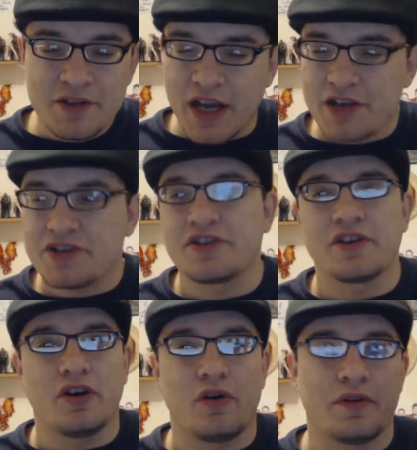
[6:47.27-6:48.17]
Sasha's
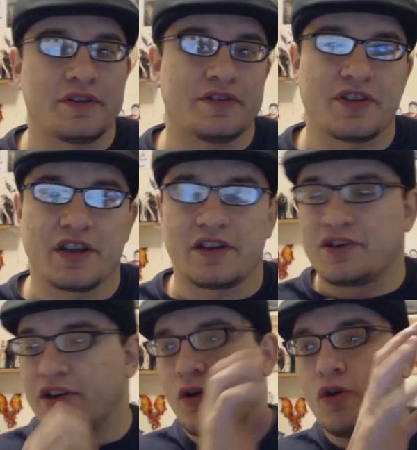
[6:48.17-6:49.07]
going to go and she's
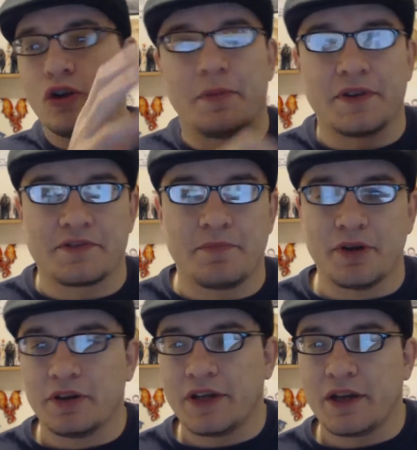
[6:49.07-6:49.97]
going to hole up in this
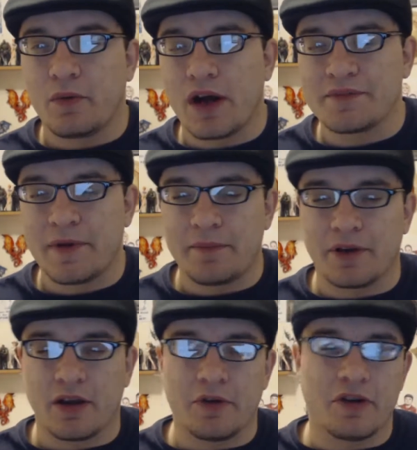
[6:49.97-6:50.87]
building and wants Bob
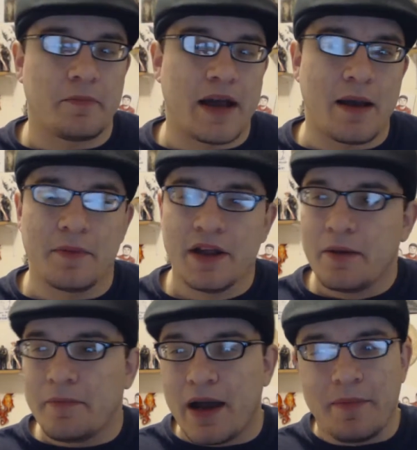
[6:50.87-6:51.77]
to come with her. And
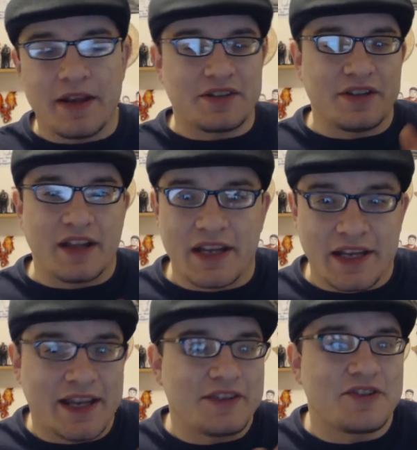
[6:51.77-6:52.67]
Bob basically,
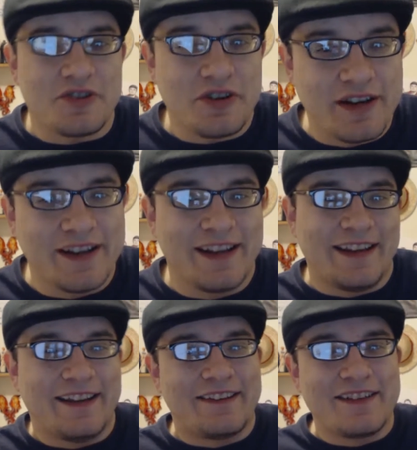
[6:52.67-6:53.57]
he kisses her,
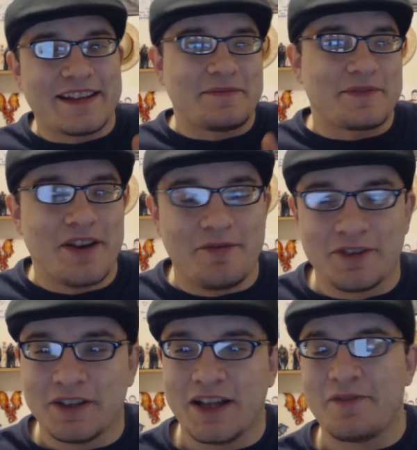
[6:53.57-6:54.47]
gets himself
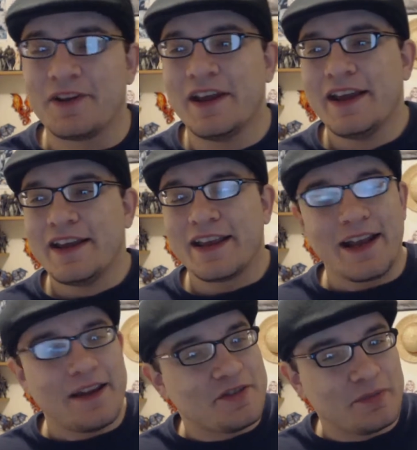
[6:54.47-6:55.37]
a little loving.
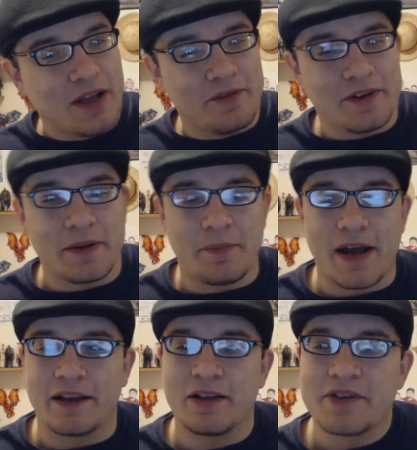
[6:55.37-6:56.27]
Got to have some loving in the
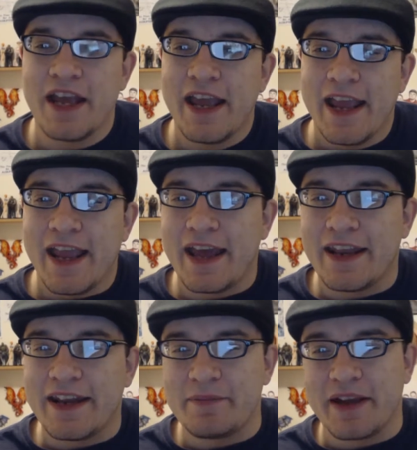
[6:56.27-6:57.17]
apocalypse.
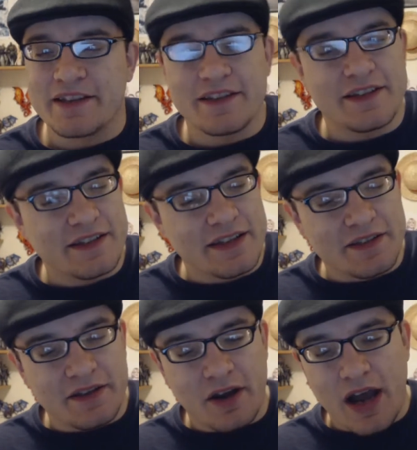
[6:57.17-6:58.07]
And then he basically says,
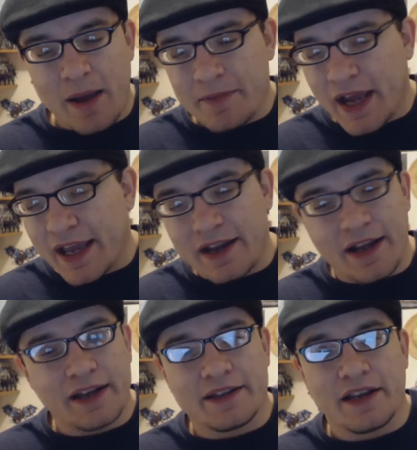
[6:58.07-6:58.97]
"Listen, no, I
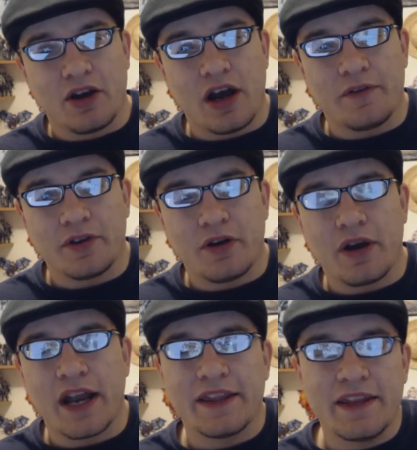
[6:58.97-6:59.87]
gotta take off, And
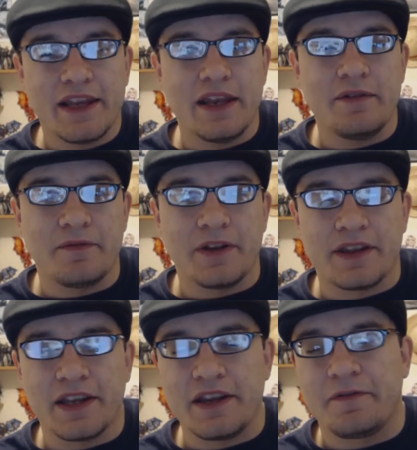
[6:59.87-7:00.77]
I think
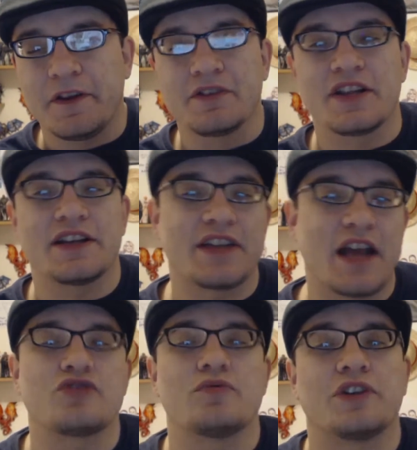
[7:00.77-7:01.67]
he feels like
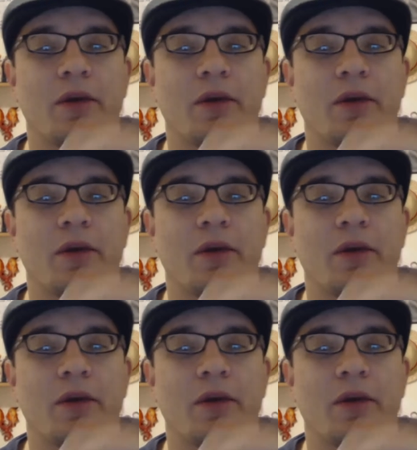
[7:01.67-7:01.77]
Sasha